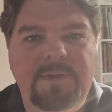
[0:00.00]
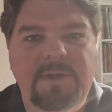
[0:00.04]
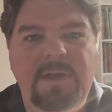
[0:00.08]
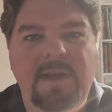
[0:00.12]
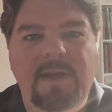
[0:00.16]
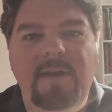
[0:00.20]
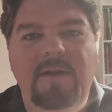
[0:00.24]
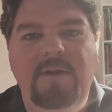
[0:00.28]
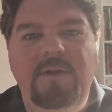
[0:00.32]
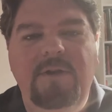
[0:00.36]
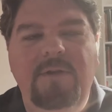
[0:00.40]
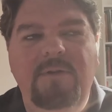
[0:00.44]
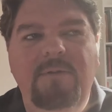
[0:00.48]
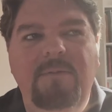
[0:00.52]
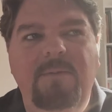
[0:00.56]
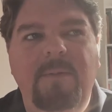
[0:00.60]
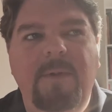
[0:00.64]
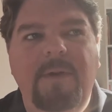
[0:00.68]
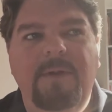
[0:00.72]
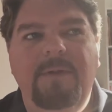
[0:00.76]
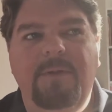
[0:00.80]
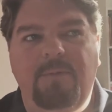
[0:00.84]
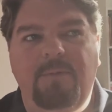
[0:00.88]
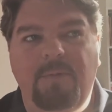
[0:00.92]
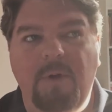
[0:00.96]
The
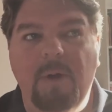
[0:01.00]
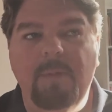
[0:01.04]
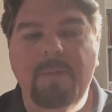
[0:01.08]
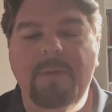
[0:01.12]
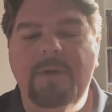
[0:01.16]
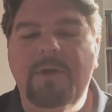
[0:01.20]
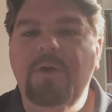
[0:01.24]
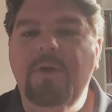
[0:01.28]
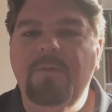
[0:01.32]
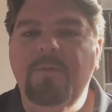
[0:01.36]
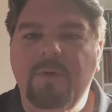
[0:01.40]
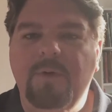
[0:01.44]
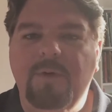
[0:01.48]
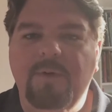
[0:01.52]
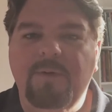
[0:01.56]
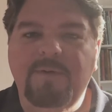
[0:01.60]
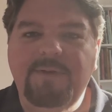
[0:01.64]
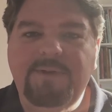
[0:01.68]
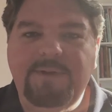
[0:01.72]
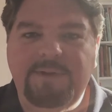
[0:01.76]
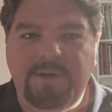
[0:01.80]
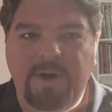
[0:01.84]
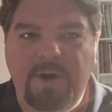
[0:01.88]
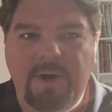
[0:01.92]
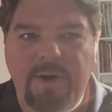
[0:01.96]
Roman numerals
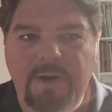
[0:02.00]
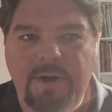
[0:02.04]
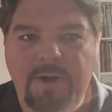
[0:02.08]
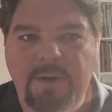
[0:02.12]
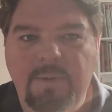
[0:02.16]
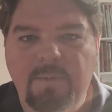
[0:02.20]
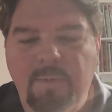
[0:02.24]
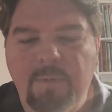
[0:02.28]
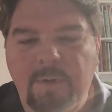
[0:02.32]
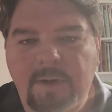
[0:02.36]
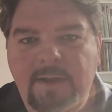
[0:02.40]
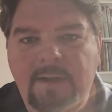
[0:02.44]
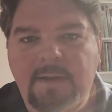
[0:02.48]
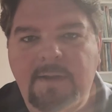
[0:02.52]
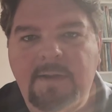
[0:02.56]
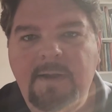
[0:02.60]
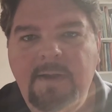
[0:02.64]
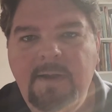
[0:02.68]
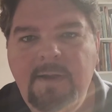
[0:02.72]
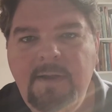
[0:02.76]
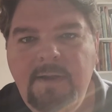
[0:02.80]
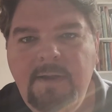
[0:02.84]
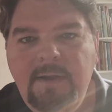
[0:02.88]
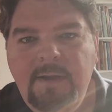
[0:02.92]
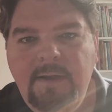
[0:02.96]
started when
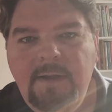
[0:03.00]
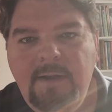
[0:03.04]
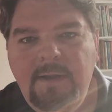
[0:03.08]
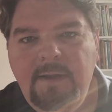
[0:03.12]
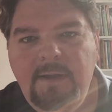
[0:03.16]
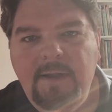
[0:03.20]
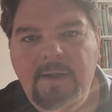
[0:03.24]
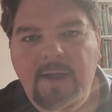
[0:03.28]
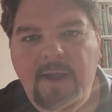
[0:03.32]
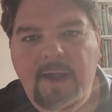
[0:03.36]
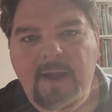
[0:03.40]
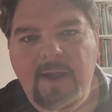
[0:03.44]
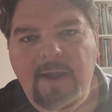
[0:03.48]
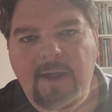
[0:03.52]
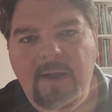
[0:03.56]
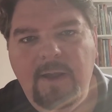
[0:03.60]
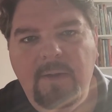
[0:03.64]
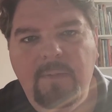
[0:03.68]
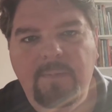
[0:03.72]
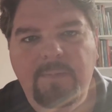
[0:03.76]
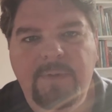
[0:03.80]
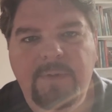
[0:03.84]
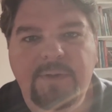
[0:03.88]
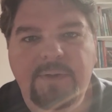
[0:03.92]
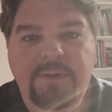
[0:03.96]

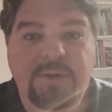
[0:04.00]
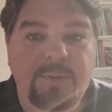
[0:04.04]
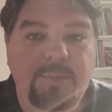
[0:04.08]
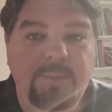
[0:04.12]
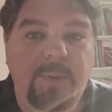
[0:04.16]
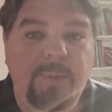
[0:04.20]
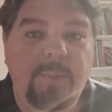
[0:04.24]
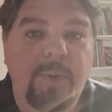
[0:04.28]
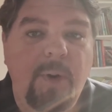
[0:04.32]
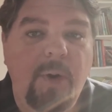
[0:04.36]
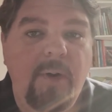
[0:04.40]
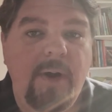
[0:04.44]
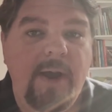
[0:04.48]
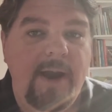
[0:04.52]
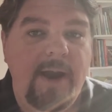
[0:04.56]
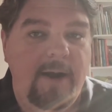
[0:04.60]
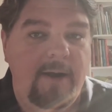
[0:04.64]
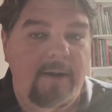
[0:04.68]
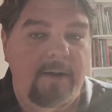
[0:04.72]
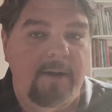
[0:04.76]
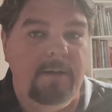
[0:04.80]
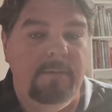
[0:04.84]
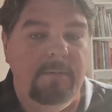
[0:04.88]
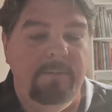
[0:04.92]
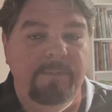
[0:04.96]
the Super Bowl
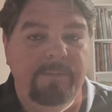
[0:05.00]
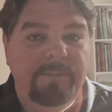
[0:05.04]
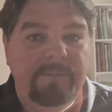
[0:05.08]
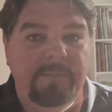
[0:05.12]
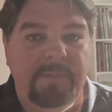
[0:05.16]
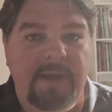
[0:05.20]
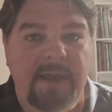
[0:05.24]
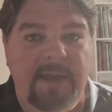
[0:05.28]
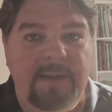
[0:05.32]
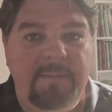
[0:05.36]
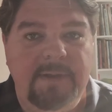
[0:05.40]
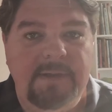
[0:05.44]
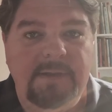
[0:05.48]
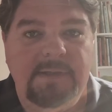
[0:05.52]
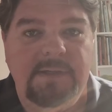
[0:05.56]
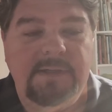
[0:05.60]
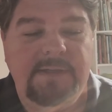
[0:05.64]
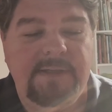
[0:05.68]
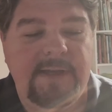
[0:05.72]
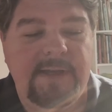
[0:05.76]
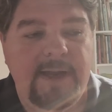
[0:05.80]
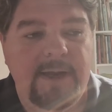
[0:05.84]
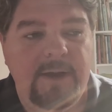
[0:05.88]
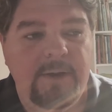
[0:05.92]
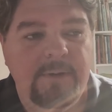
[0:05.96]
era came into
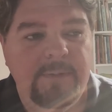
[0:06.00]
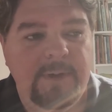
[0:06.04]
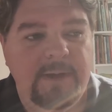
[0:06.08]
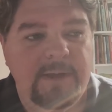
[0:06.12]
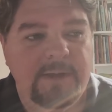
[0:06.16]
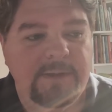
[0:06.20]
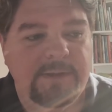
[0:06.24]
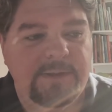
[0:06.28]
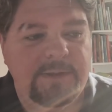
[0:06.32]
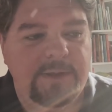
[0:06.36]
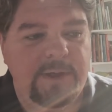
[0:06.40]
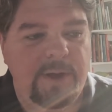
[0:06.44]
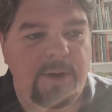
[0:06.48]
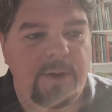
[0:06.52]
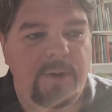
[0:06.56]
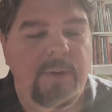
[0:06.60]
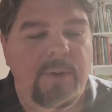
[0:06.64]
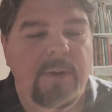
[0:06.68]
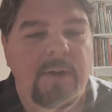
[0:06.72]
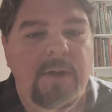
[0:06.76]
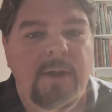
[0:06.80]
town. And so